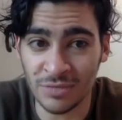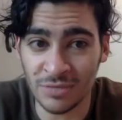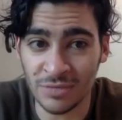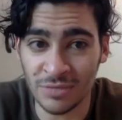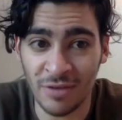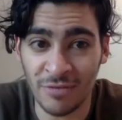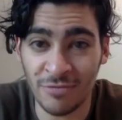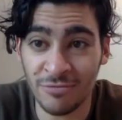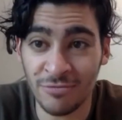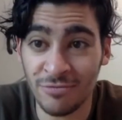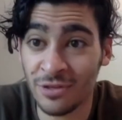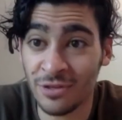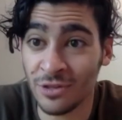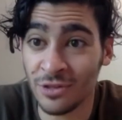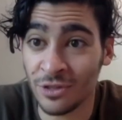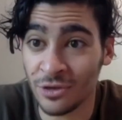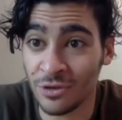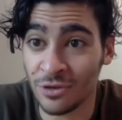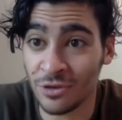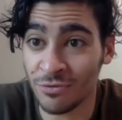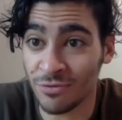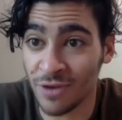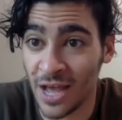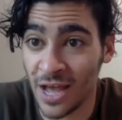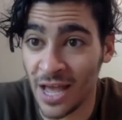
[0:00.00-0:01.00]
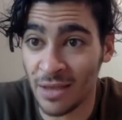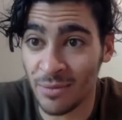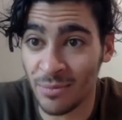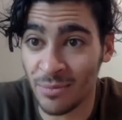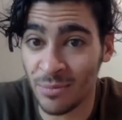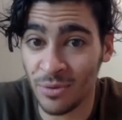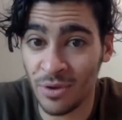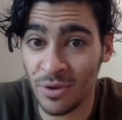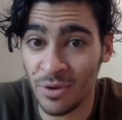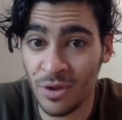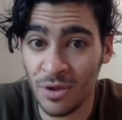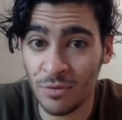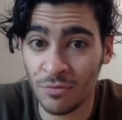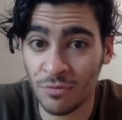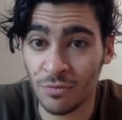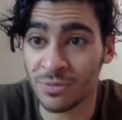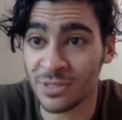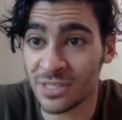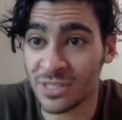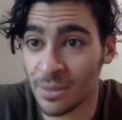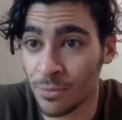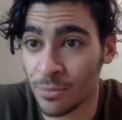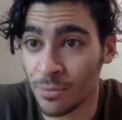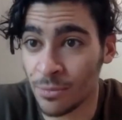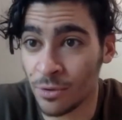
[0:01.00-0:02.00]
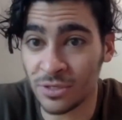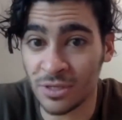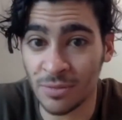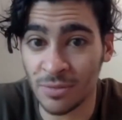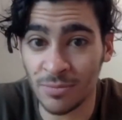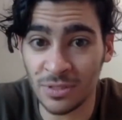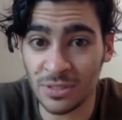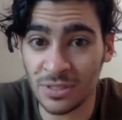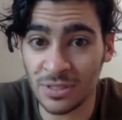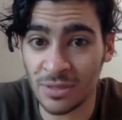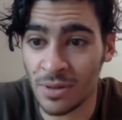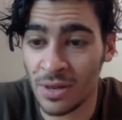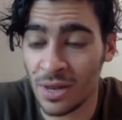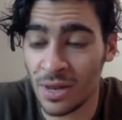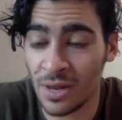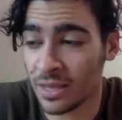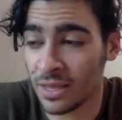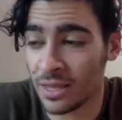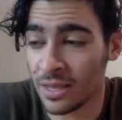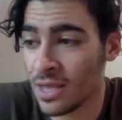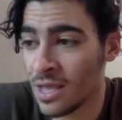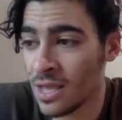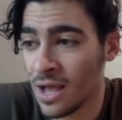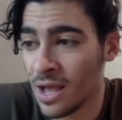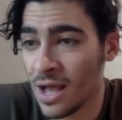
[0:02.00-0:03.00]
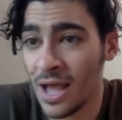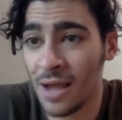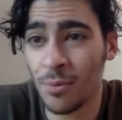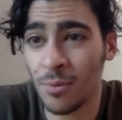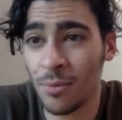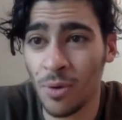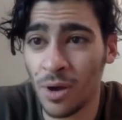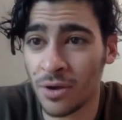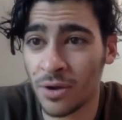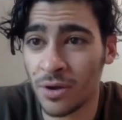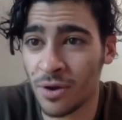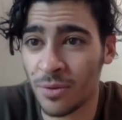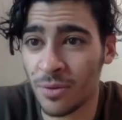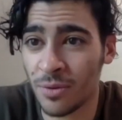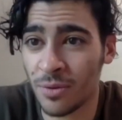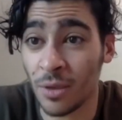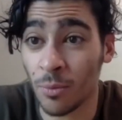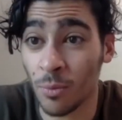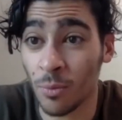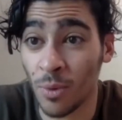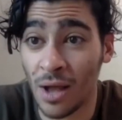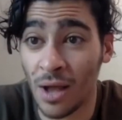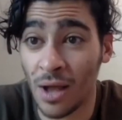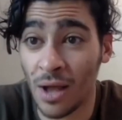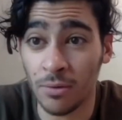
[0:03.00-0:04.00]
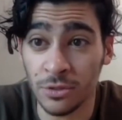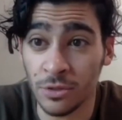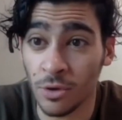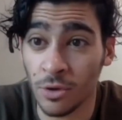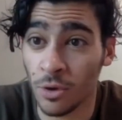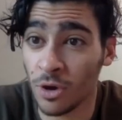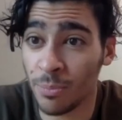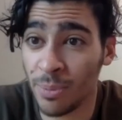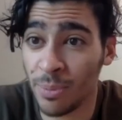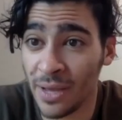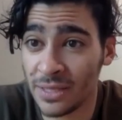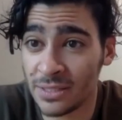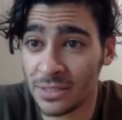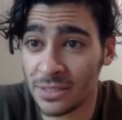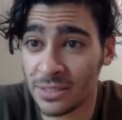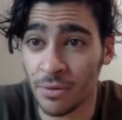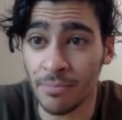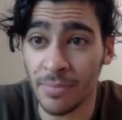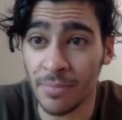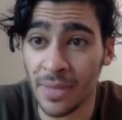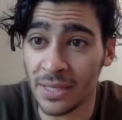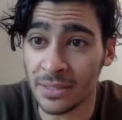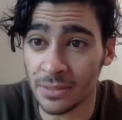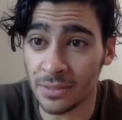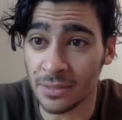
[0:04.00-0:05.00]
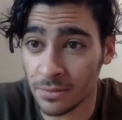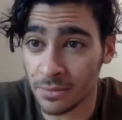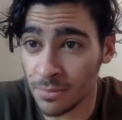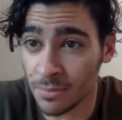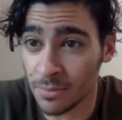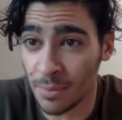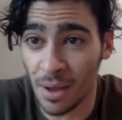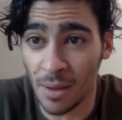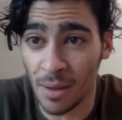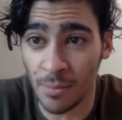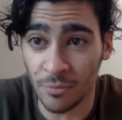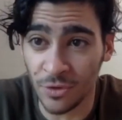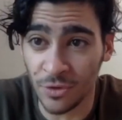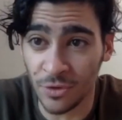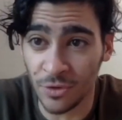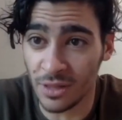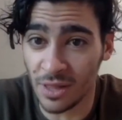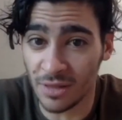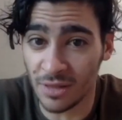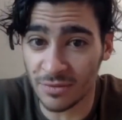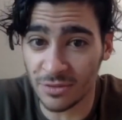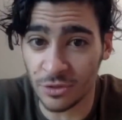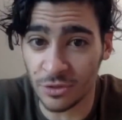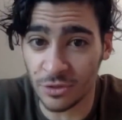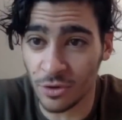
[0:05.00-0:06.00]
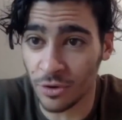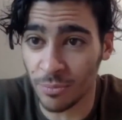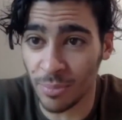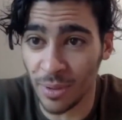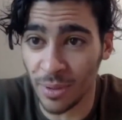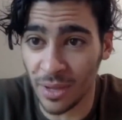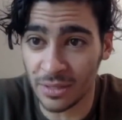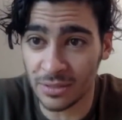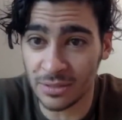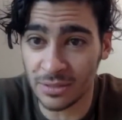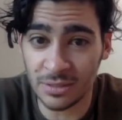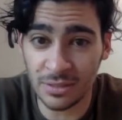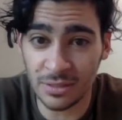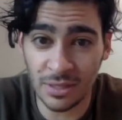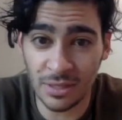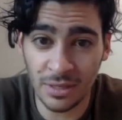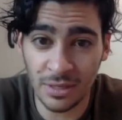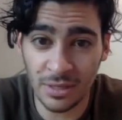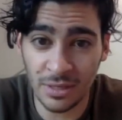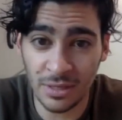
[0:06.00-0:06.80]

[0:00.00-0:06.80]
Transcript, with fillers: If I feel a good vibe from someone or something, so, like I will walk around and be like, wow, yoga pants are amazing. My mom really loves the yoga pants.